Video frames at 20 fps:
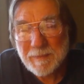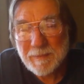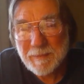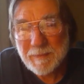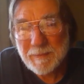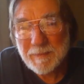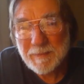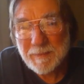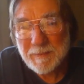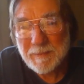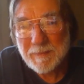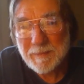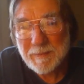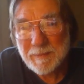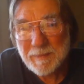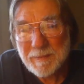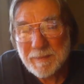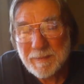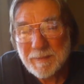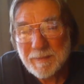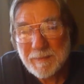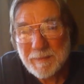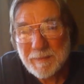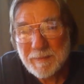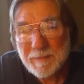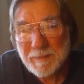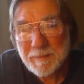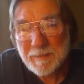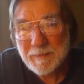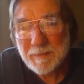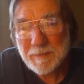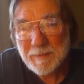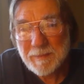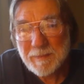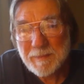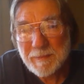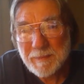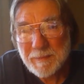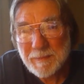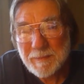
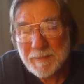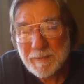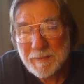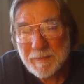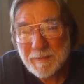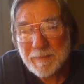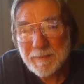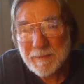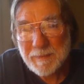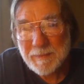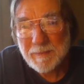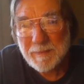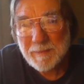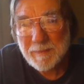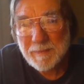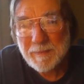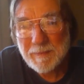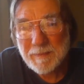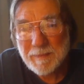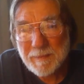[no speech]